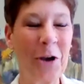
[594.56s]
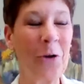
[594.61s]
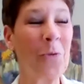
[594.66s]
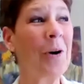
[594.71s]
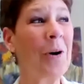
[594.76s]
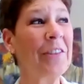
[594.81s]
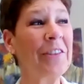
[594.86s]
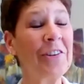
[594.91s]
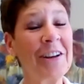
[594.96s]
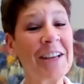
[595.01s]

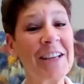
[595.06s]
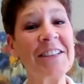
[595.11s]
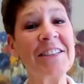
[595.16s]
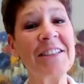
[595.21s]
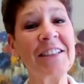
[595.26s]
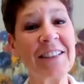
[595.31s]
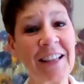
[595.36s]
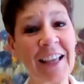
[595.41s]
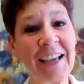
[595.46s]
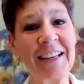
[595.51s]
Well, there is a
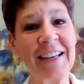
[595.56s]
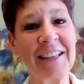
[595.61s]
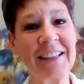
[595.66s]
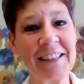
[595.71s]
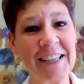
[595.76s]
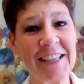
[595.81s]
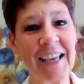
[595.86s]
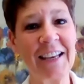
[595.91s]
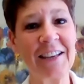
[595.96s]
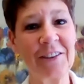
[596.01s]
light at
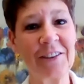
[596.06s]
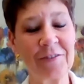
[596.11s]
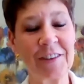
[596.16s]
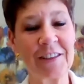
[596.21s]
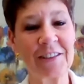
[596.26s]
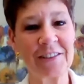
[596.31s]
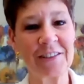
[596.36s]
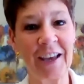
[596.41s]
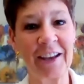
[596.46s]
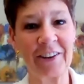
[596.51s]
the end of the
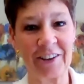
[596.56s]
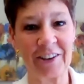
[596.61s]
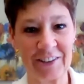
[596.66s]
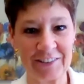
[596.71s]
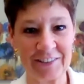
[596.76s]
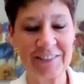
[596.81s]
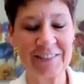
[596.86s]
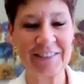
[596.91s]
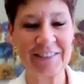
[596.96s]
tunnel.